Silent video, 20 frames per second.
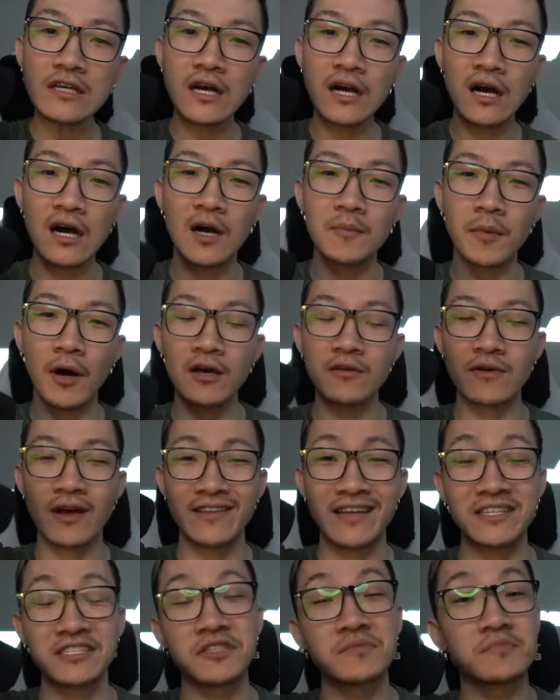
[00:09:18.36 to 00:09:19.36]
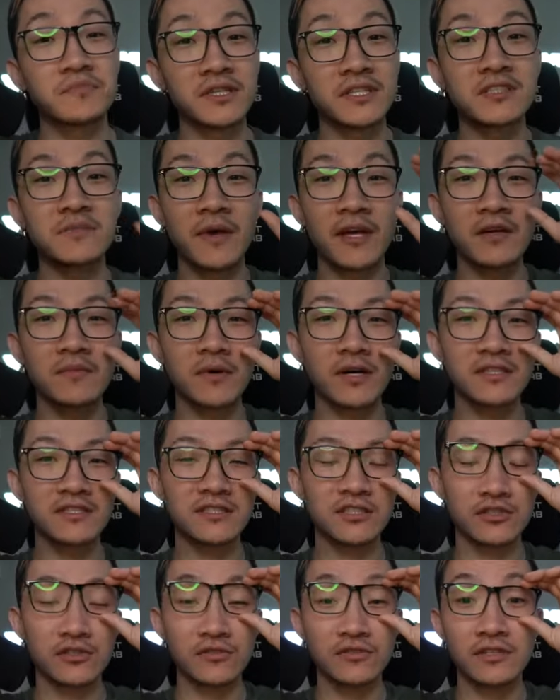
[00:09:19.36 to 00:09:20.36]
Poliwrath actually beats
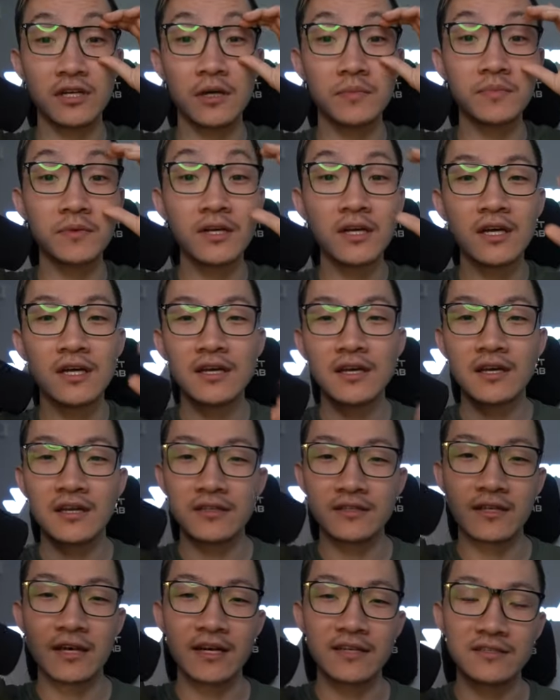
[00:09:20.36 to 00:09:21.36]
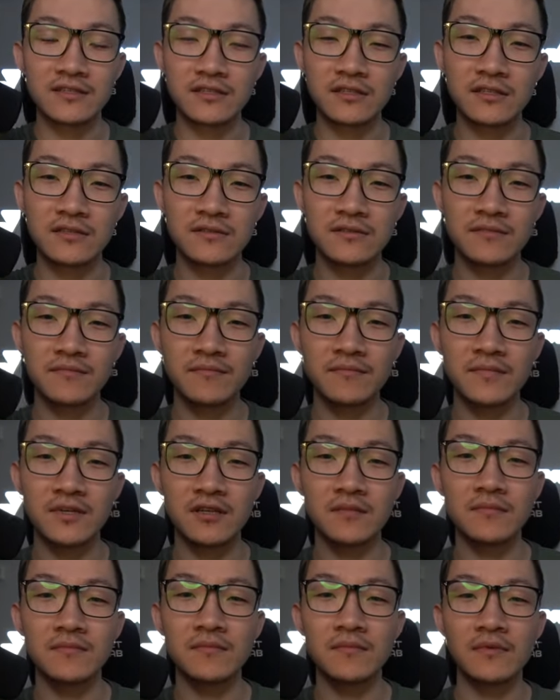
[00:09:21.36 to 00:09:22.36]
Mandibuzz, shields up. Yeah, so
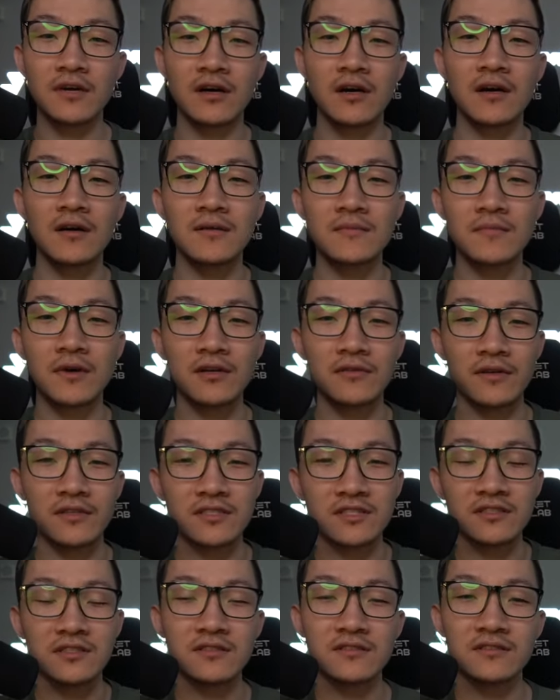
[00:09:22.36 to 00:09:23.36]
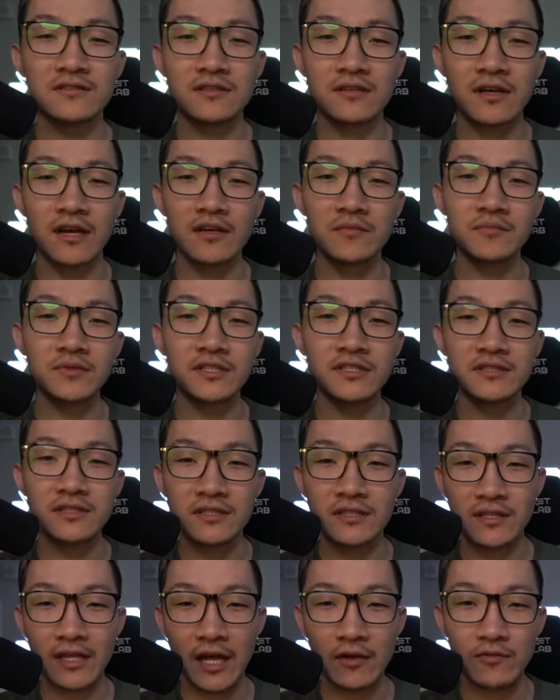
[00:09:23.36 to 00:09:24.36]
Poliwrath is kind of
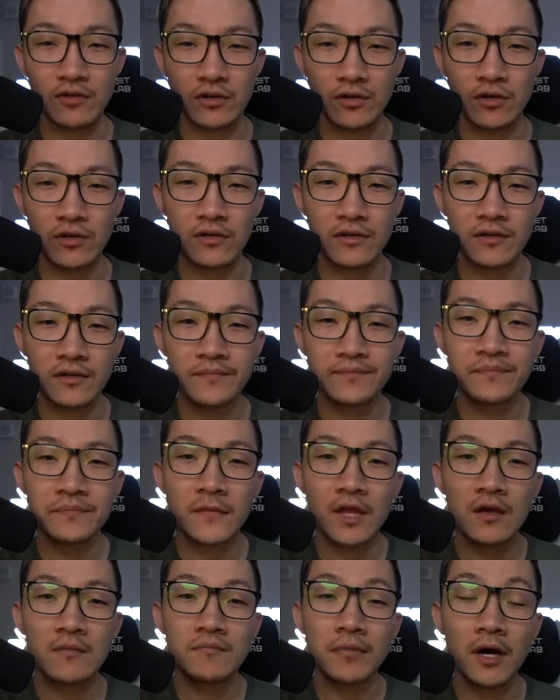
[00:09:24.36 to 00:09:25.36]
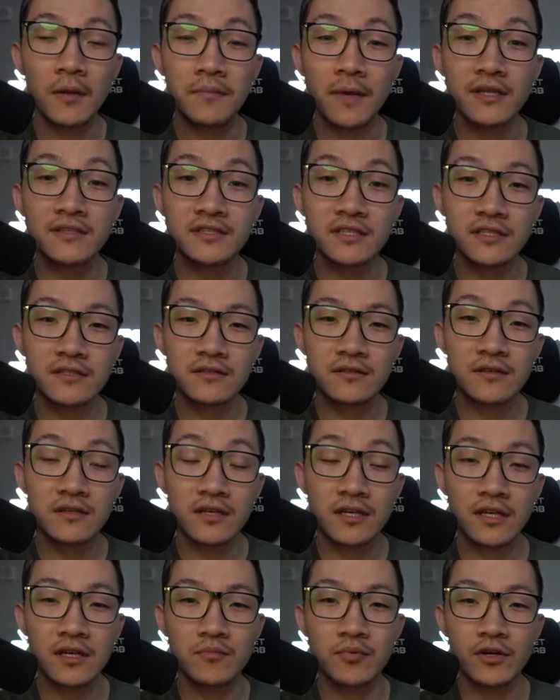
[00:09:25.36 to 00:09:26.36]
beastly in that regard. But Mantine
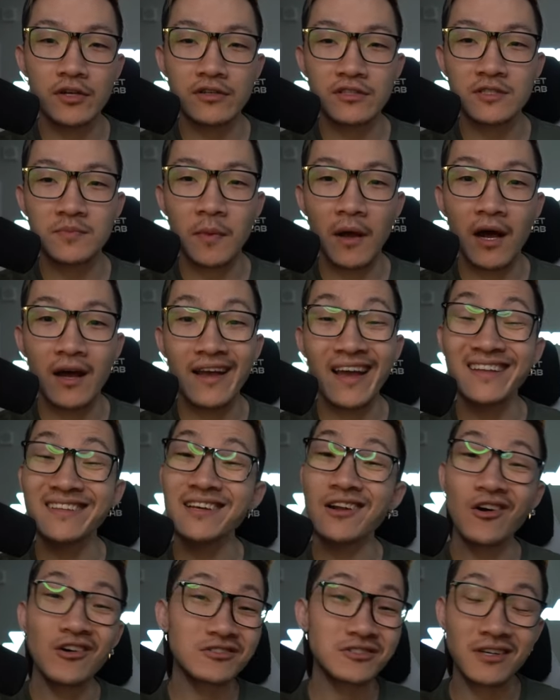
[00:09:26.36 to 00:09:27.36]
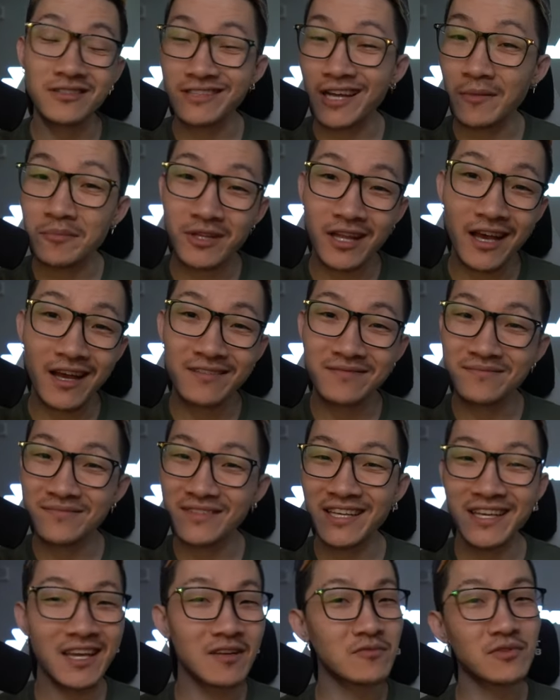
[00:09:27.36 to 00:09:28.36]
in a pretty good spot, and then also on top of that,
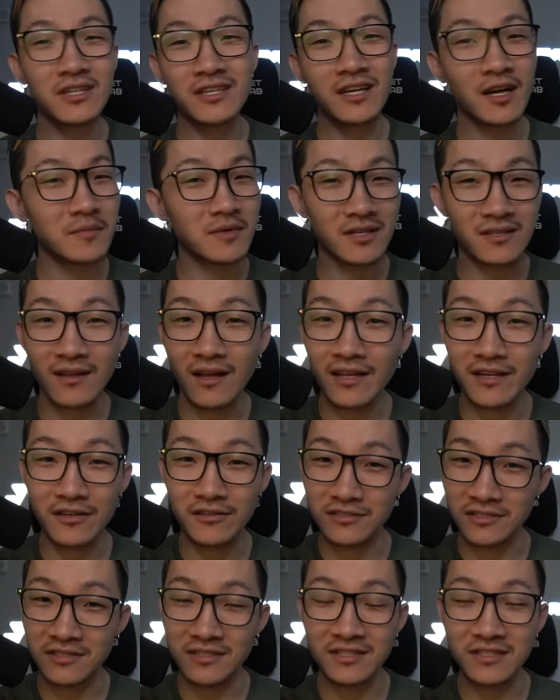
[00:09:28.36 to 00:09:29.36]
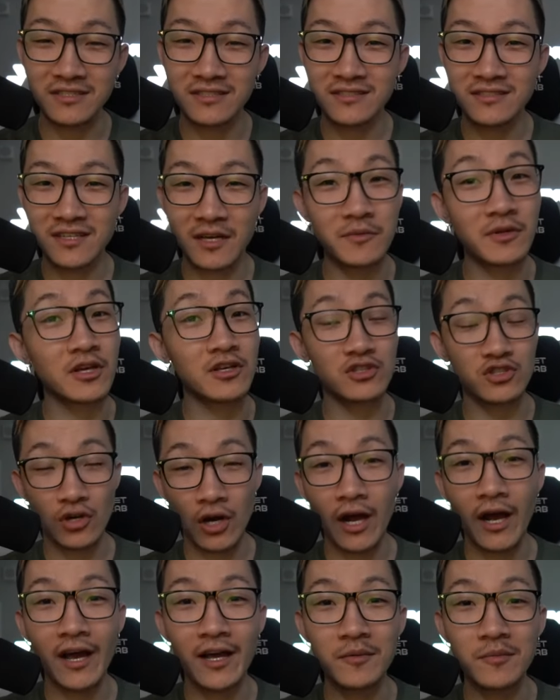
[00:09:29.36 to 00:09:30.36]
they can't really come in Gligar into this. I mean, they could
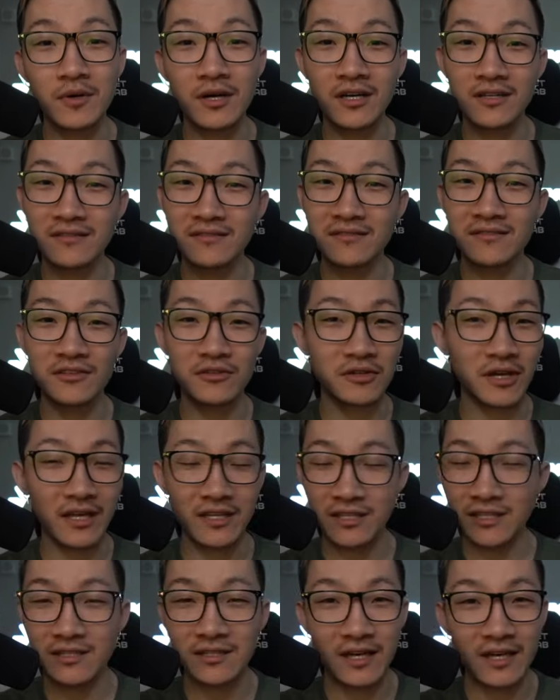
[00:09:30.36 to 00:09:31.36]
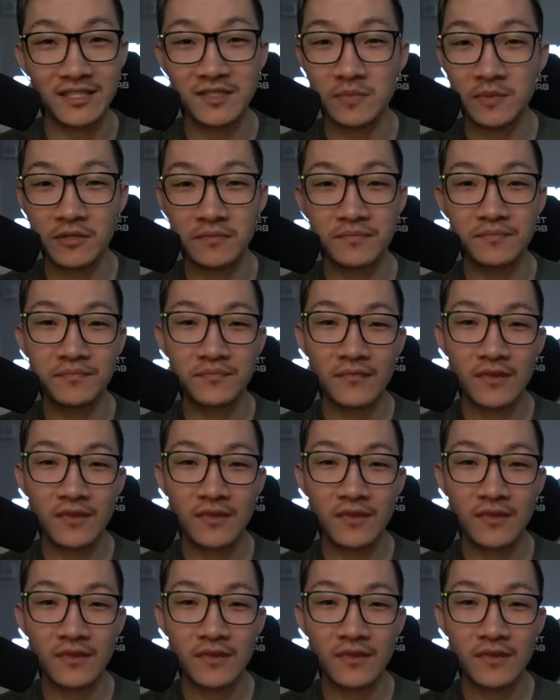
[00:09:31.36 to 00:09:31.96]
try, but they're going to have to eat an Ice Beam.